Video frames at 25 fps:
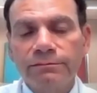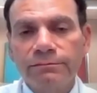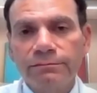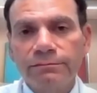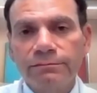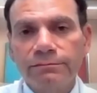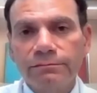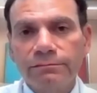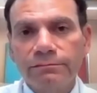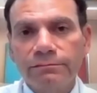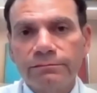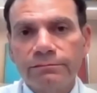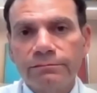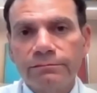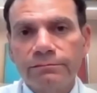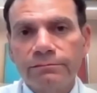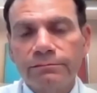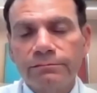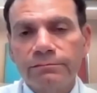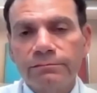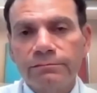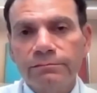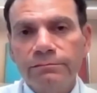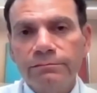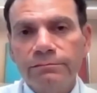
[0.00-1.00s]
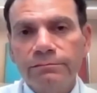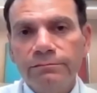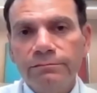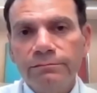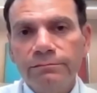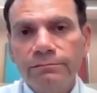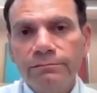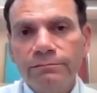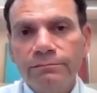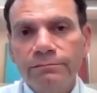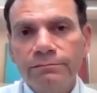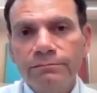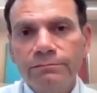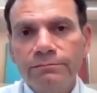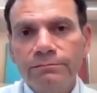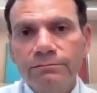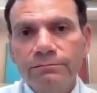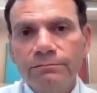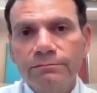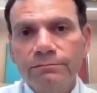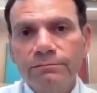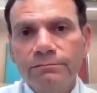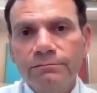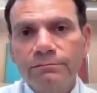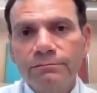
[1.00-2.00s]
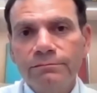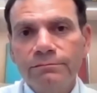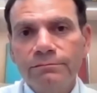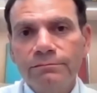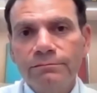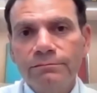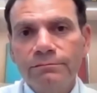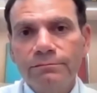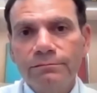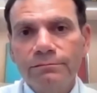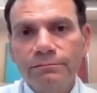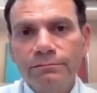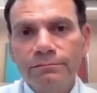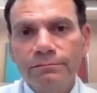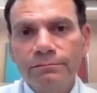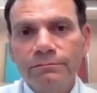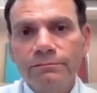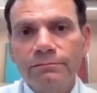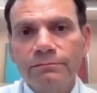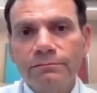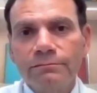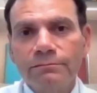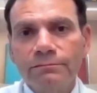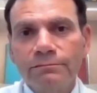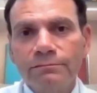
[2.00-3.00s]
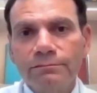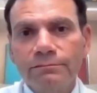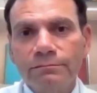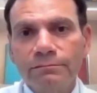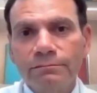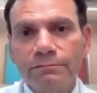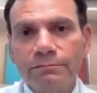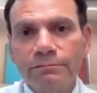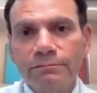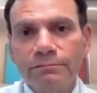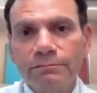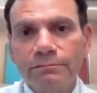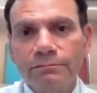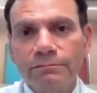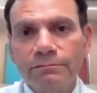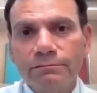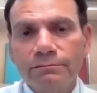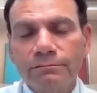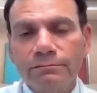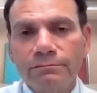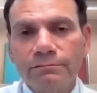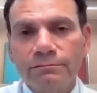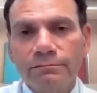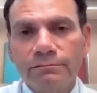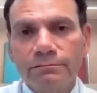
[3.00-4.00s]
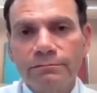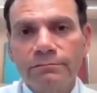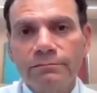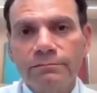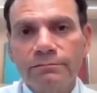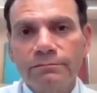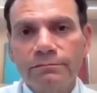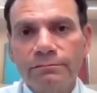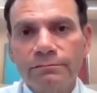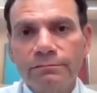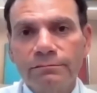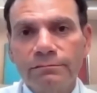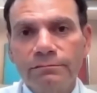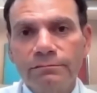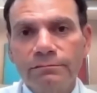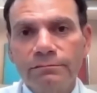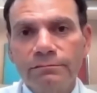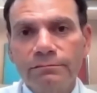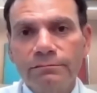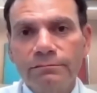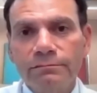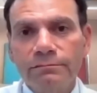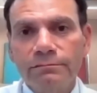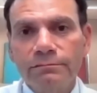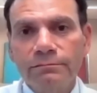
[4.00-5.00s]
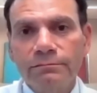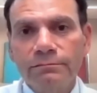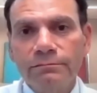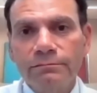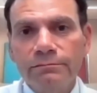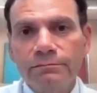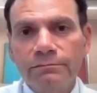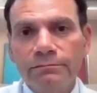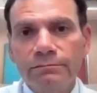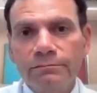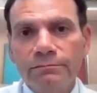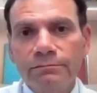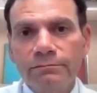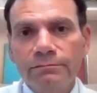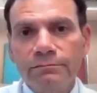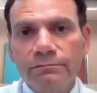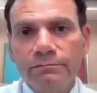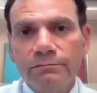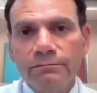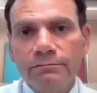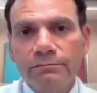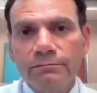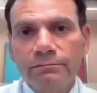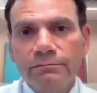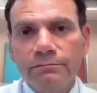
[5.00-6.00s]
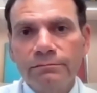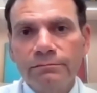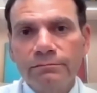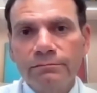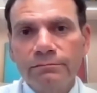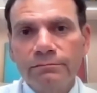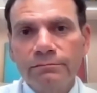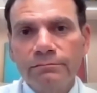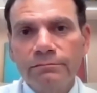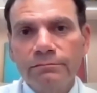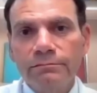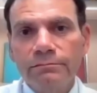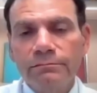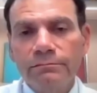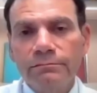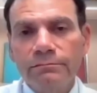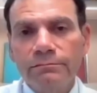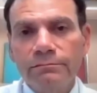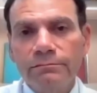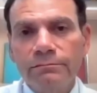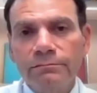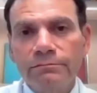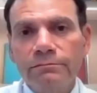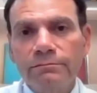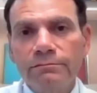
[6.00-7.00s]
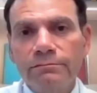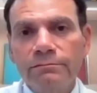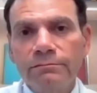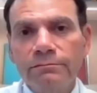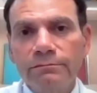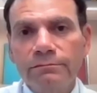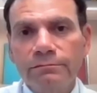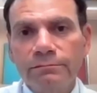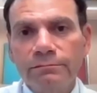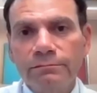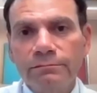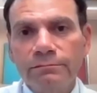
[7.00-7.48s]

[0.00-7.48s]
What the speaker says: This person isn't speaking.